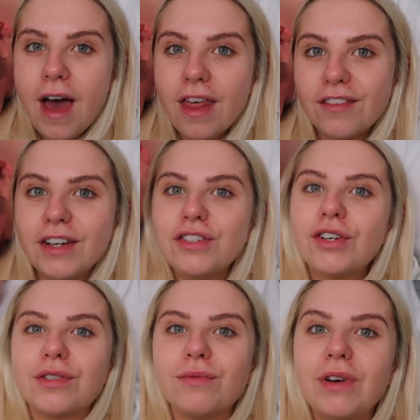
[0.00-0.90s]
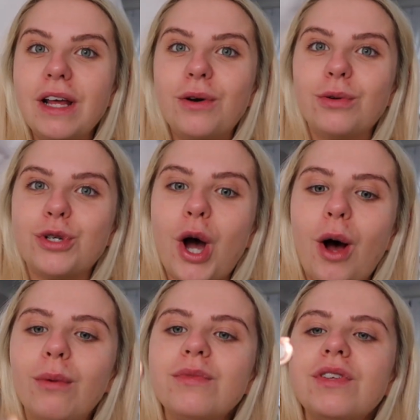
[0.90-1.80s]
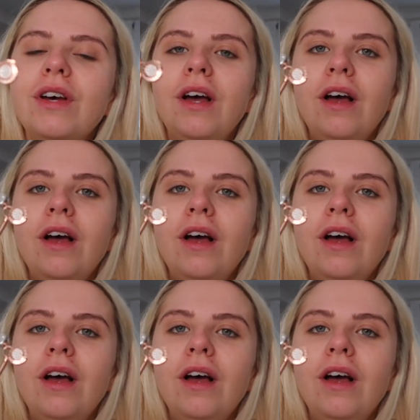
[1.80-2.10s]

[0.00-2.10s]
and I've actually got some really cool charms.